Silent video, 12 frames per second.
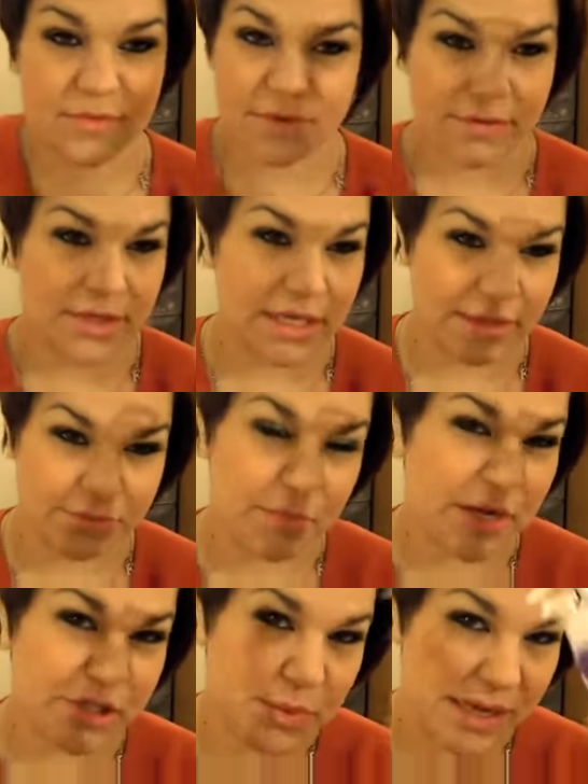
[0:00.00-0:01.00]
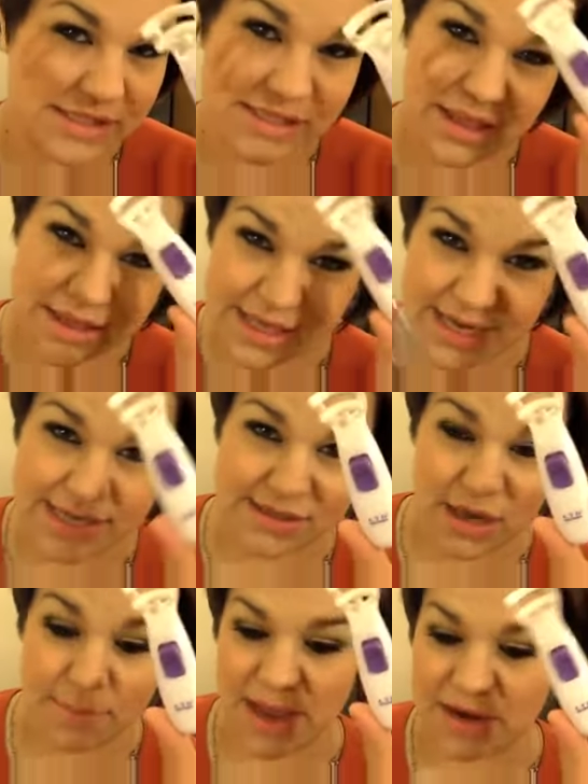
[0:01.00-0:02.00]
they're much better than these,
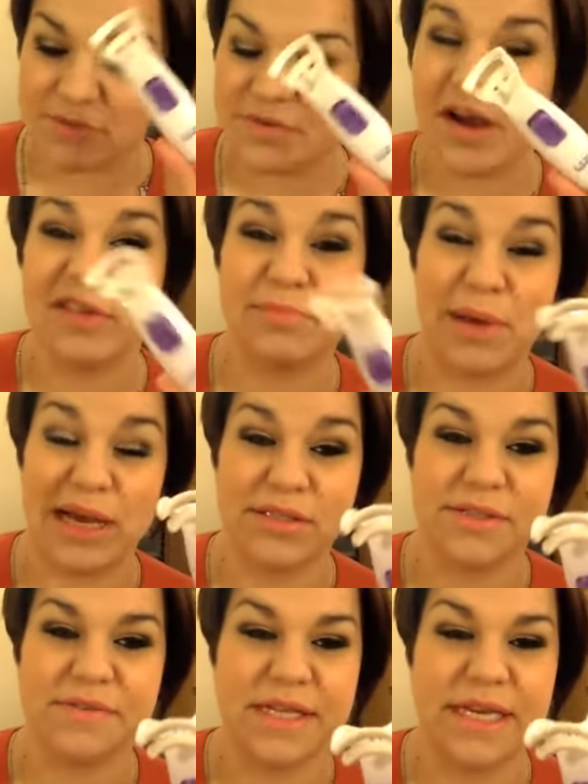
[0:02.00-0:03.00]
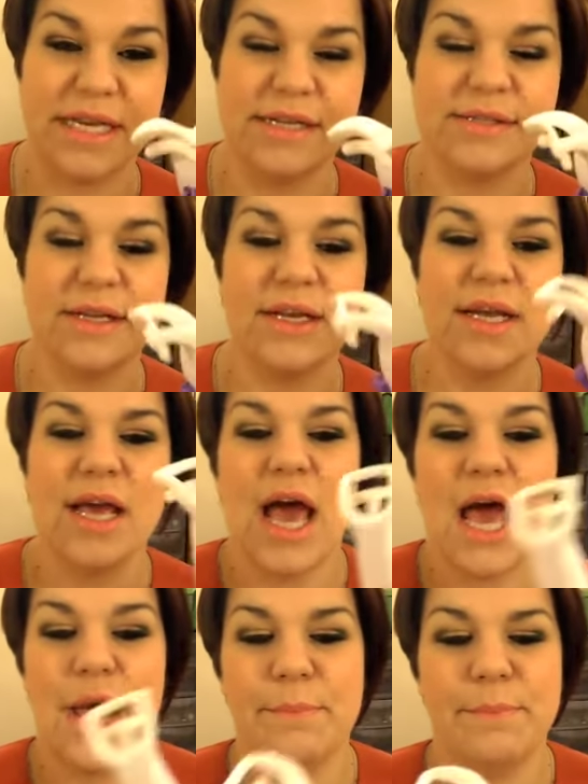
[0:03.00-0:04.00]
and I paid £5 for these.
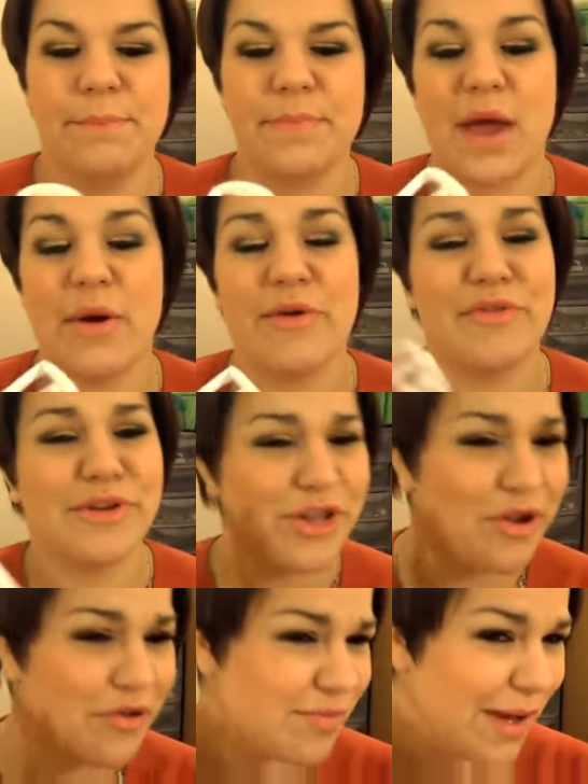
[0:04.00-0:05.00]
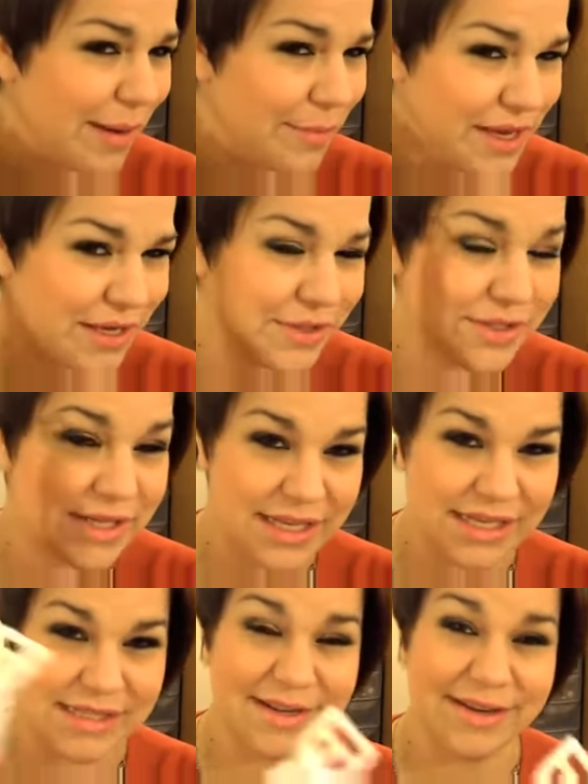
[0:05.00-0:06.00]
However, I do remember using
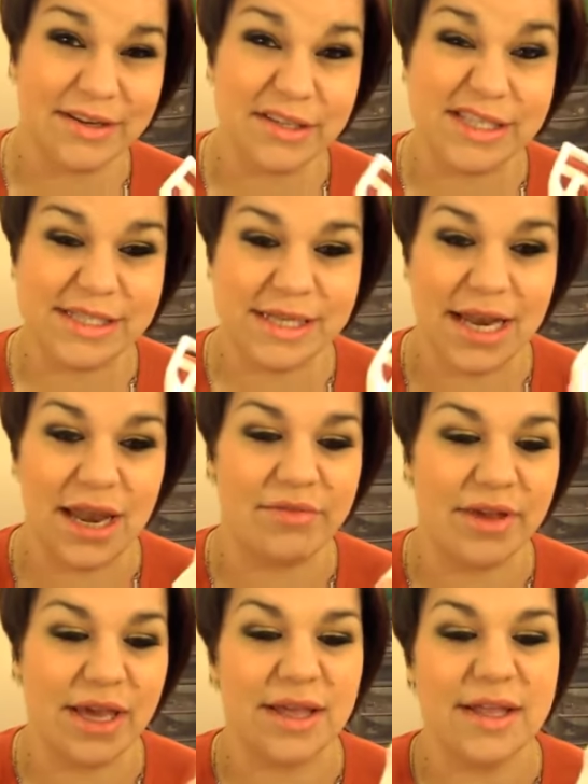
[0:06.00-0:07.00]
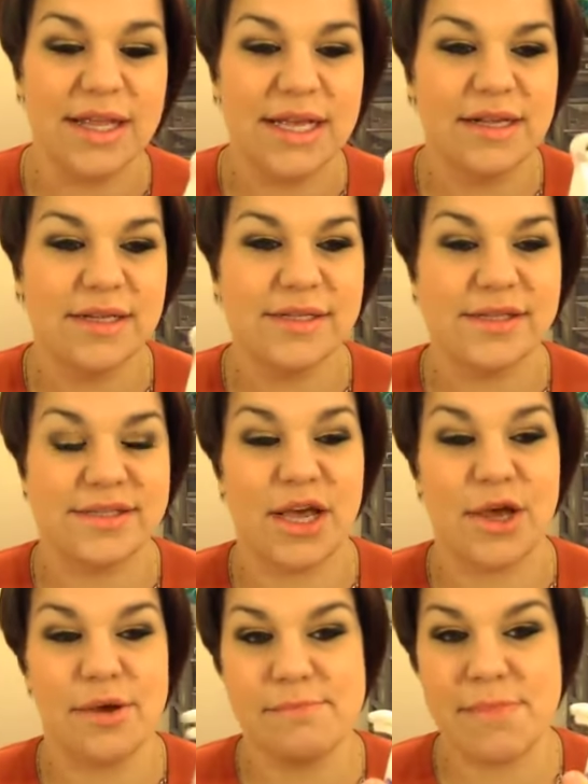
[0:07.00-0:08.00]
these in the 90s and loving it. So
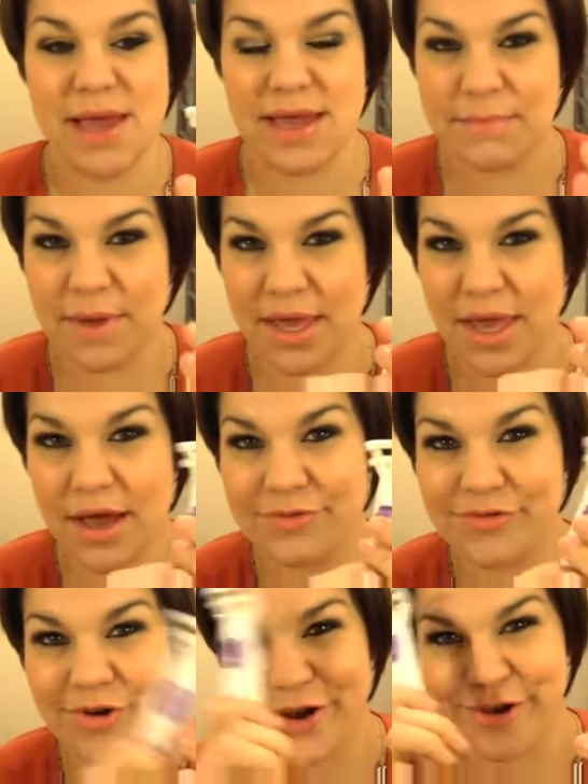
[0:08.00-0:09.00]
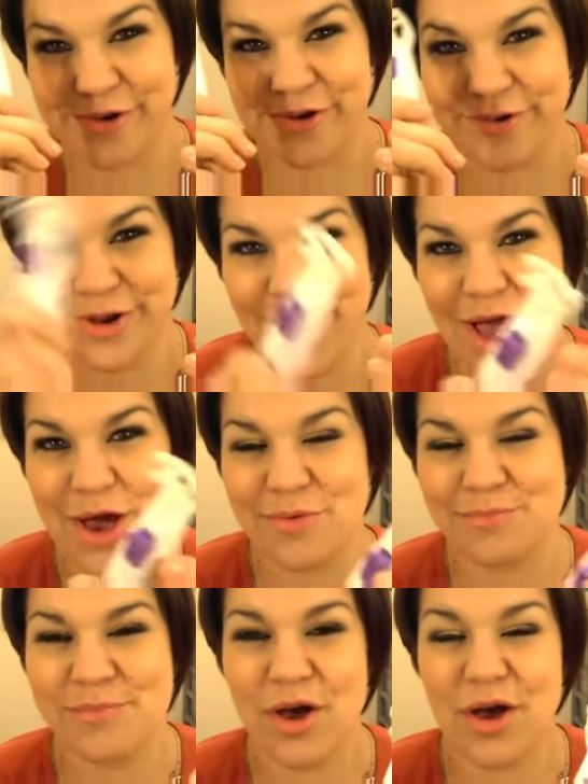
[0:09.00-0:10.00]
maybe I've grown
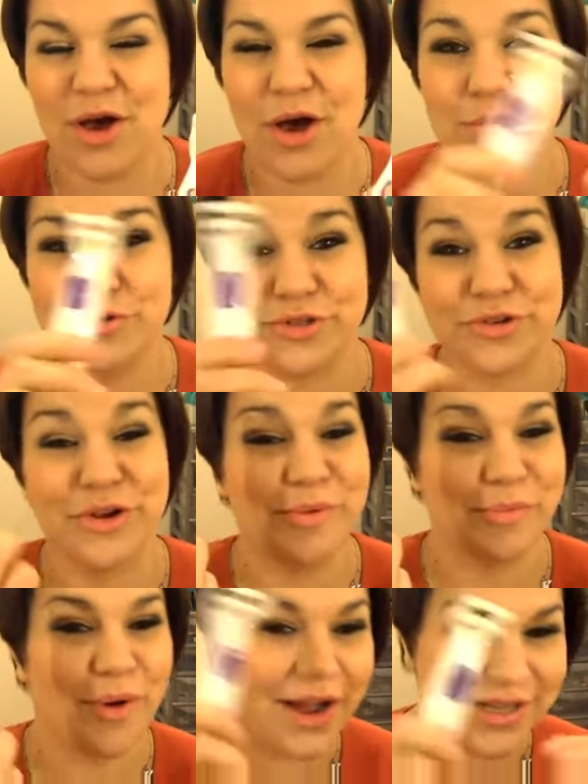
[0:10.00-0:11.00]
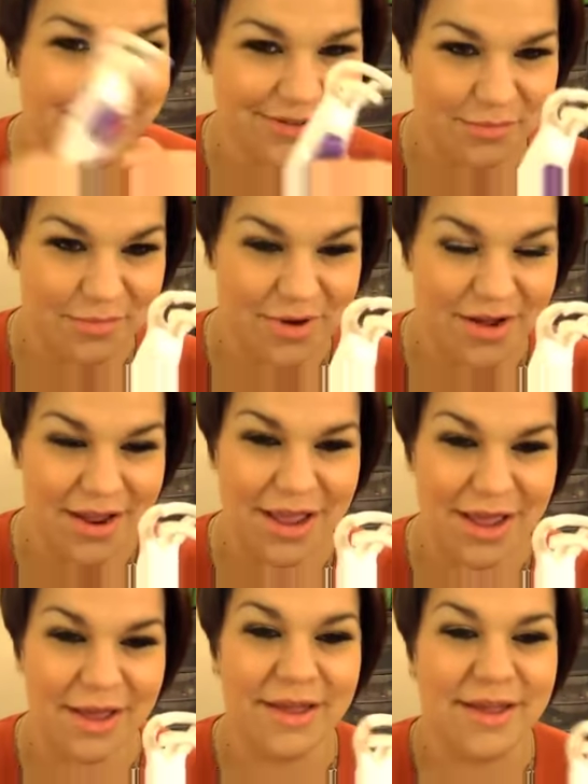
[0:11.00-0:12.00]
older and wiser
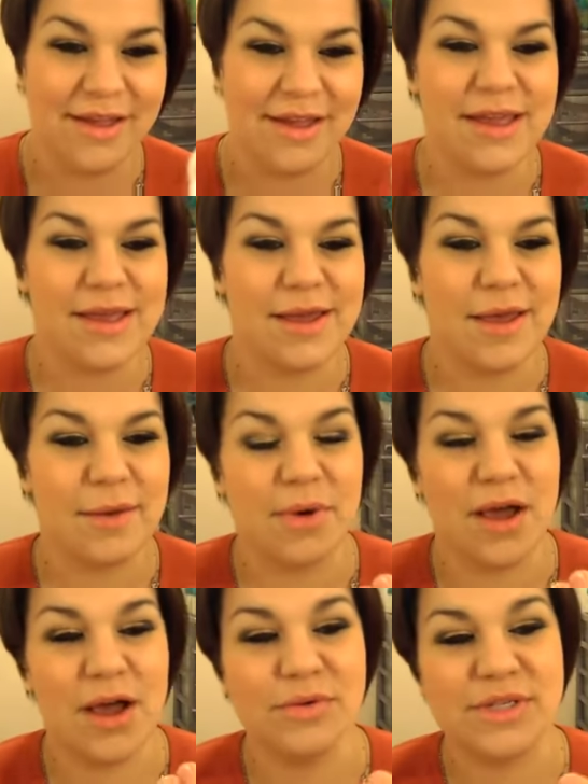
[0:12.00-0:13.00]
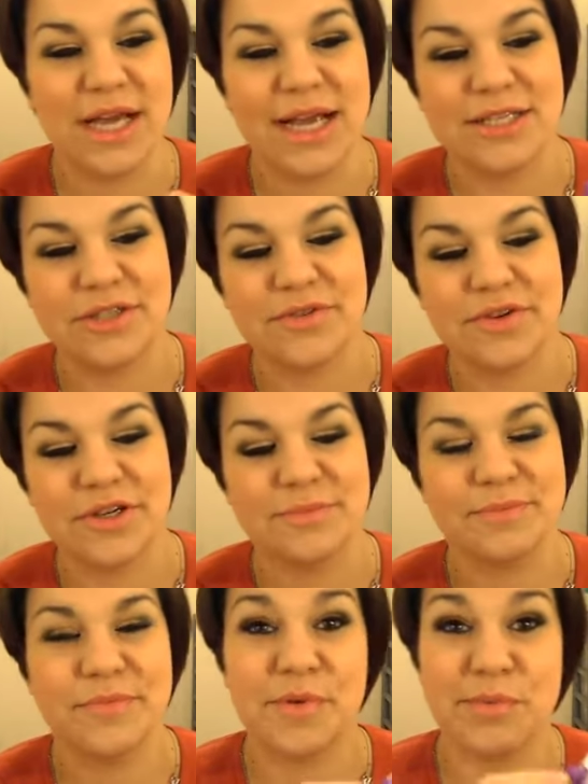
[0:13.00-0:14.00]
in my old age for
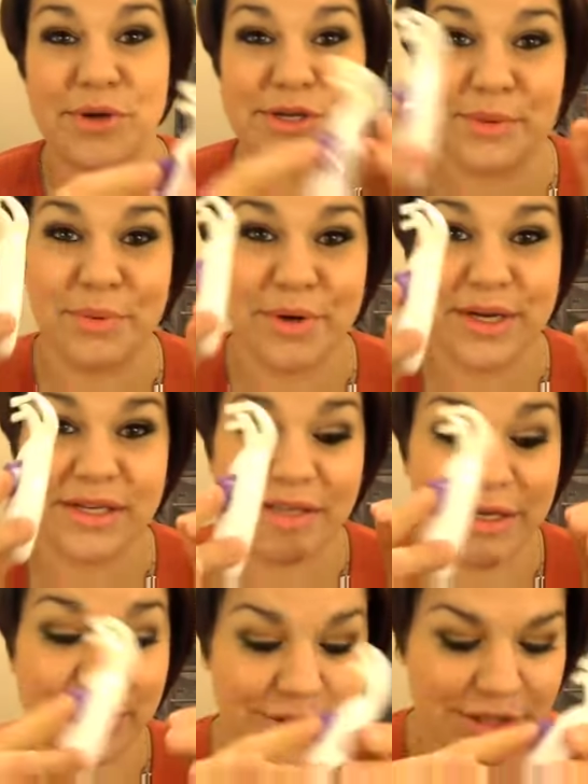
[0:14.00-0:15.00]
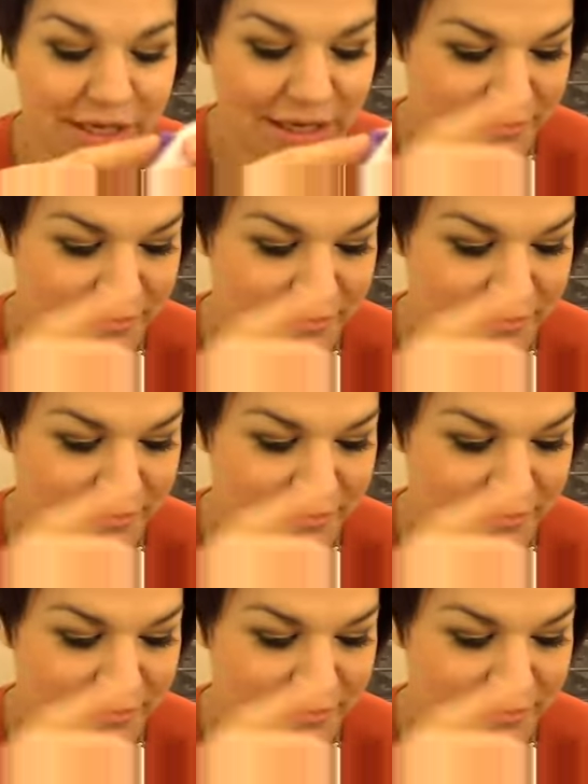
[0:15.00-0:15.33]
beauty products that I used to love.